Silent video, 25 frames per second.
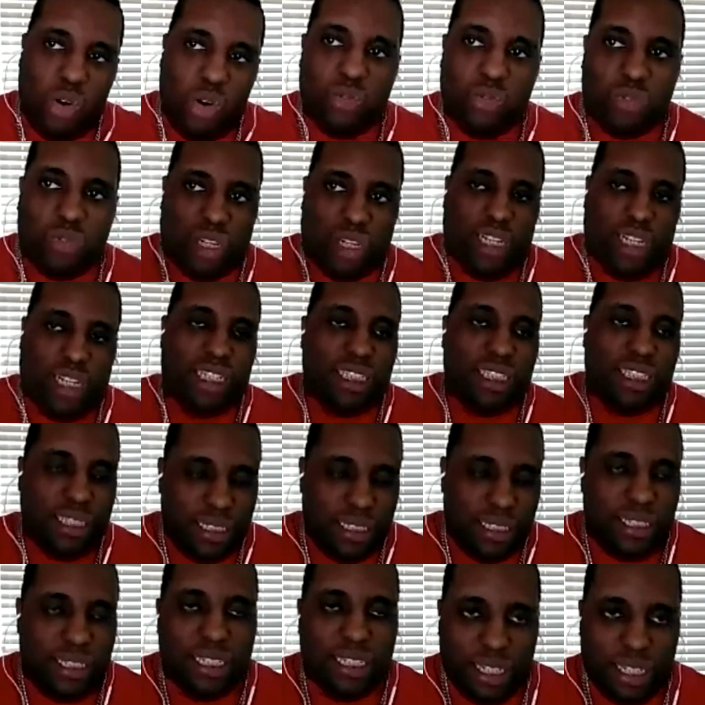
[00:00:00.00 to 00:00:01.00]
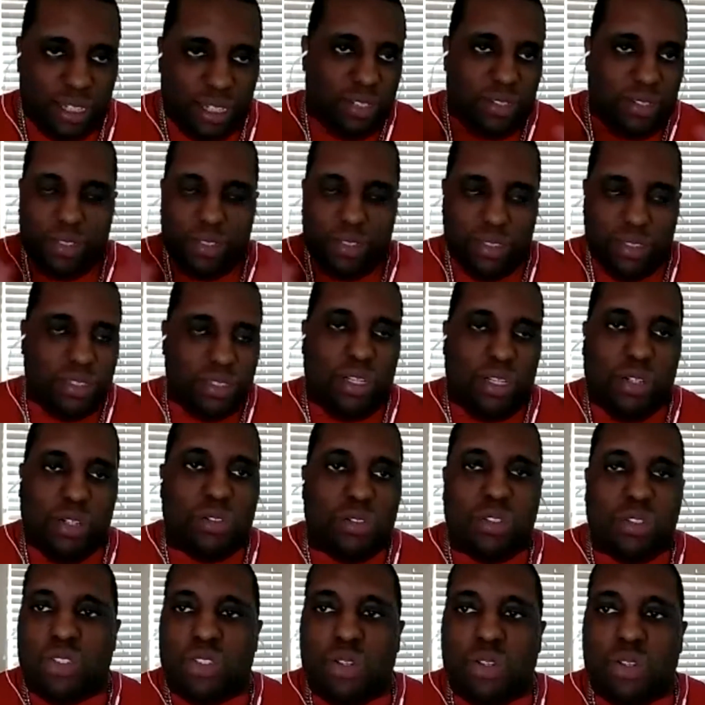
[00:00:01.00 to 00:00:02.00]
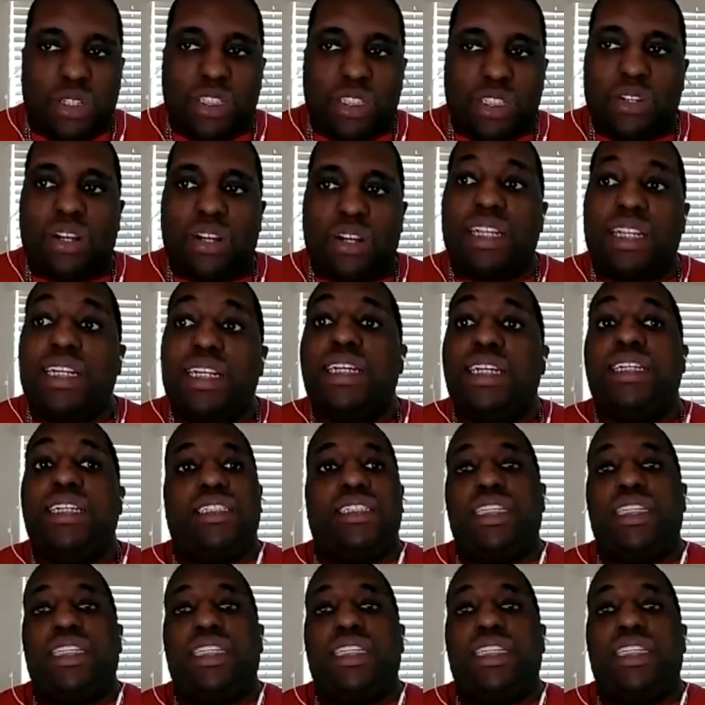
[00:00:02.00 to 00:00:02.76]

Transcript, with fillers: long run, in the long story short,